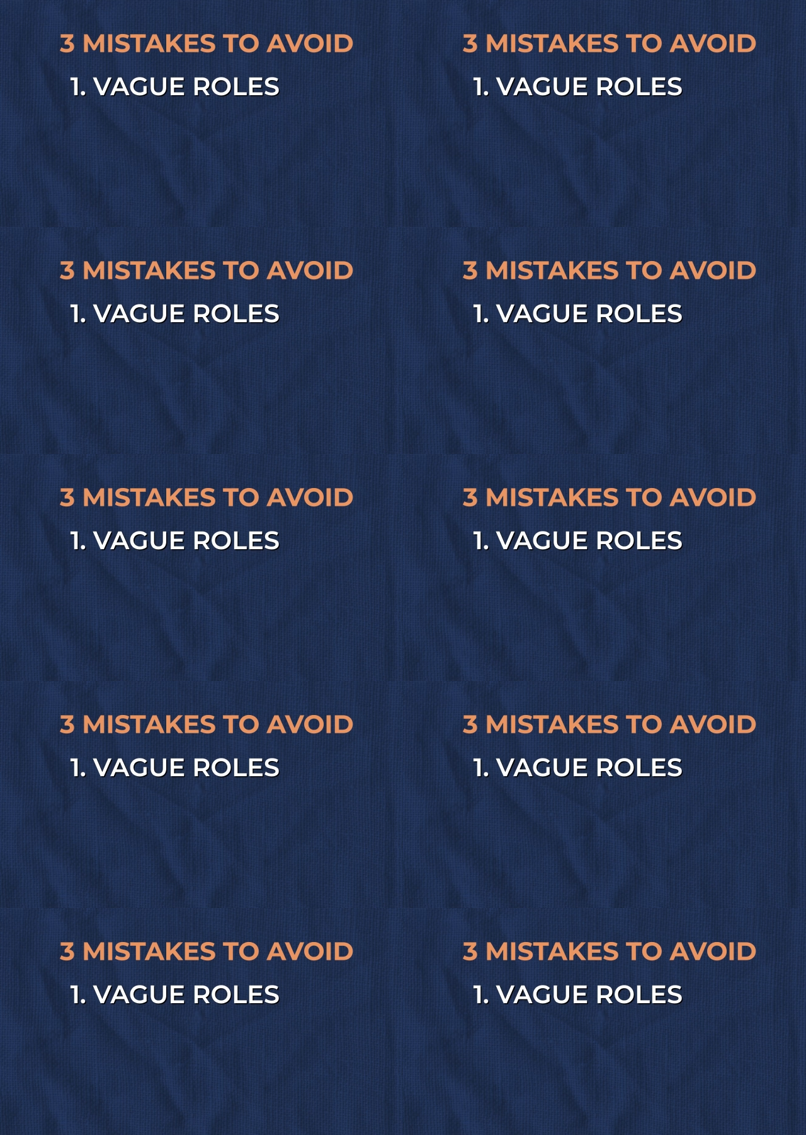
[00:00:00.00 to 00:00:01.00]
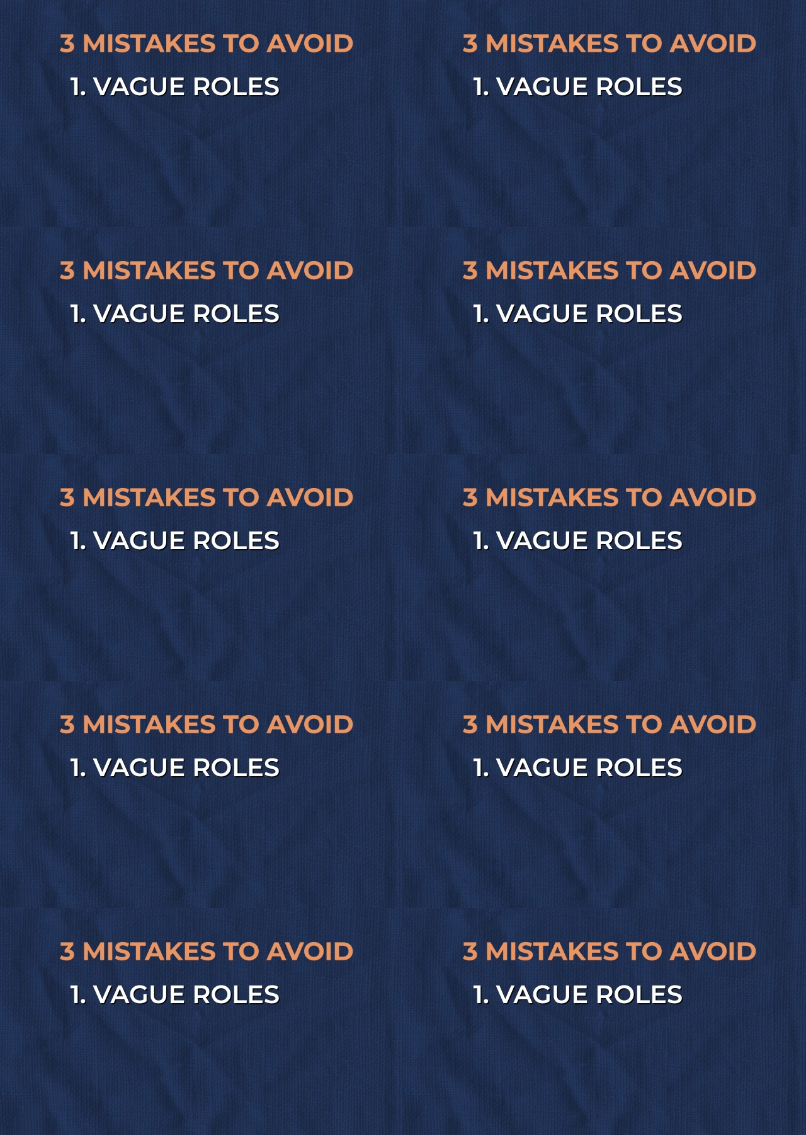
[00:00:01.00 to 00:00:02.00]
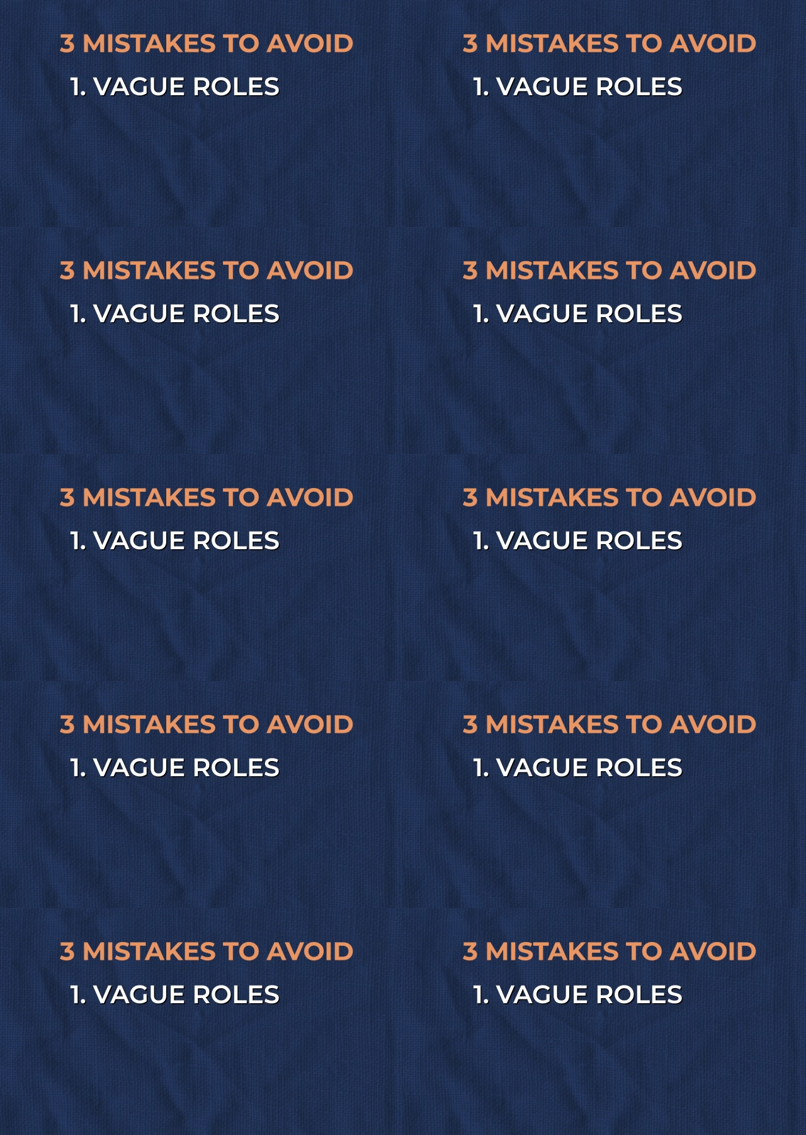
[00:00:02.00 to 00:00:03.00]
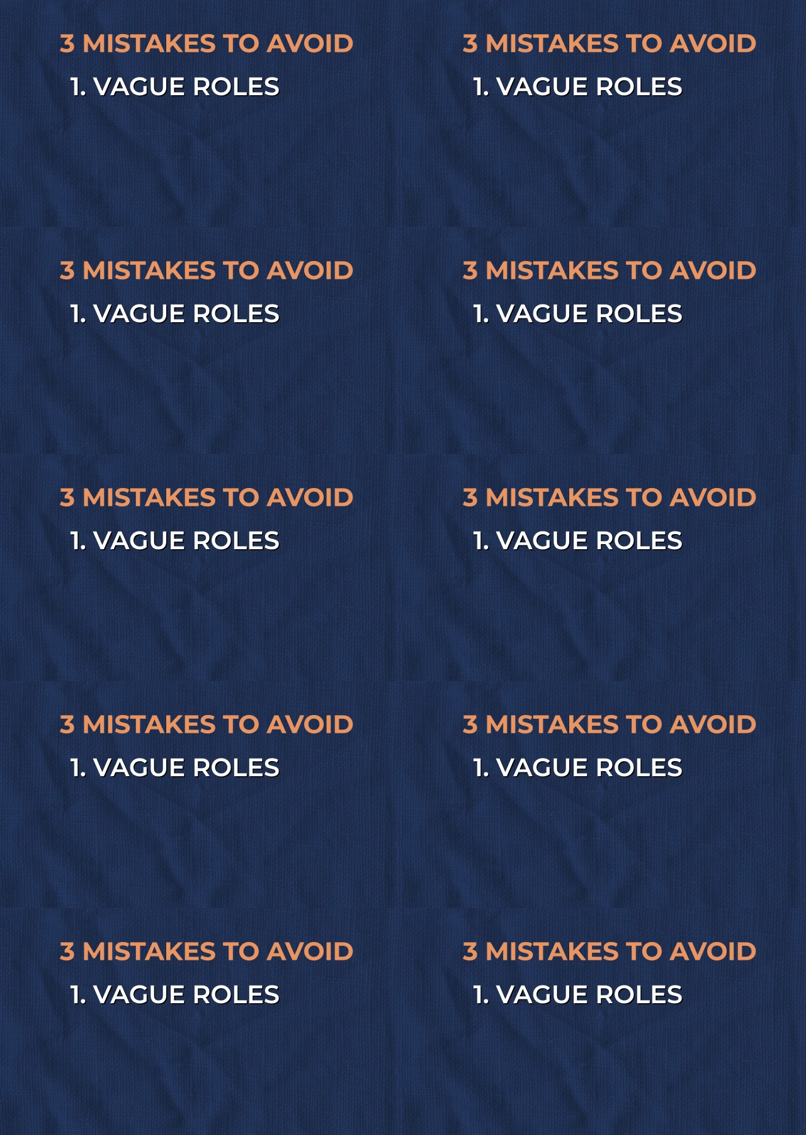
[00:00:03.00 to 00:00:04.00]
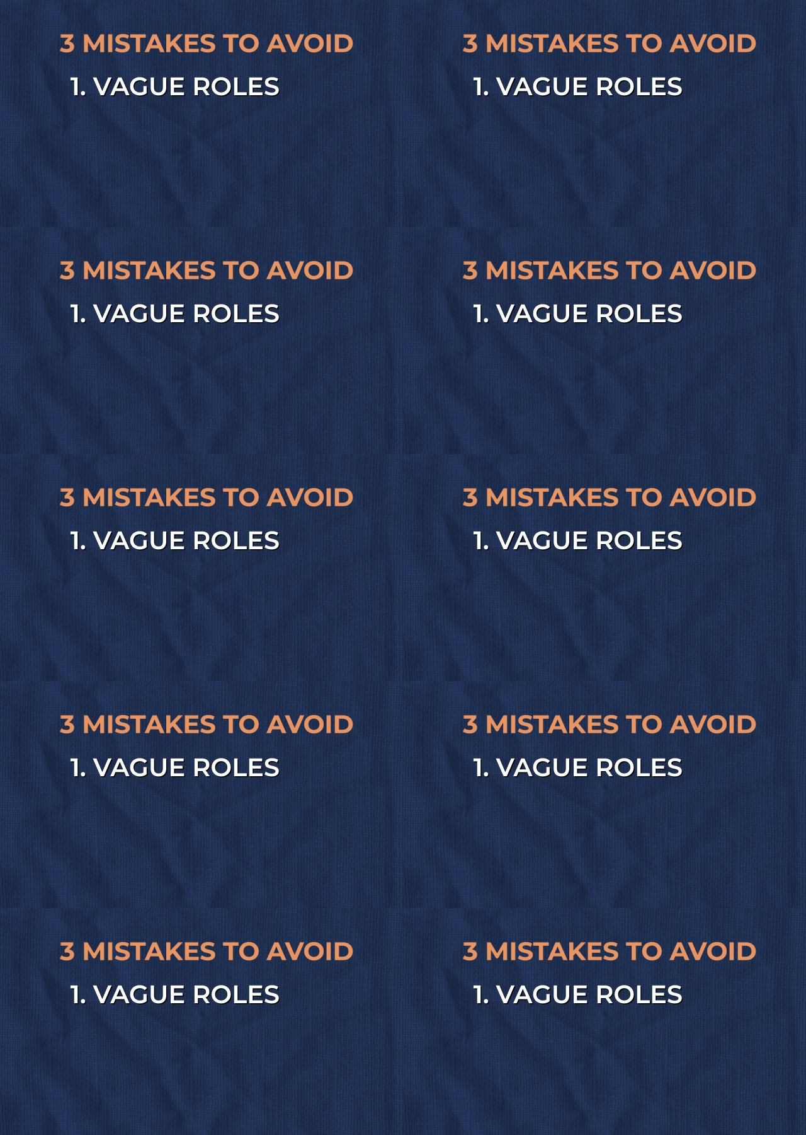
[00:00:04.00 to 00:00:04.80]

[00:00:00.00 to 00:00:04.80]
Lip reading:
[unreadable: no face in view]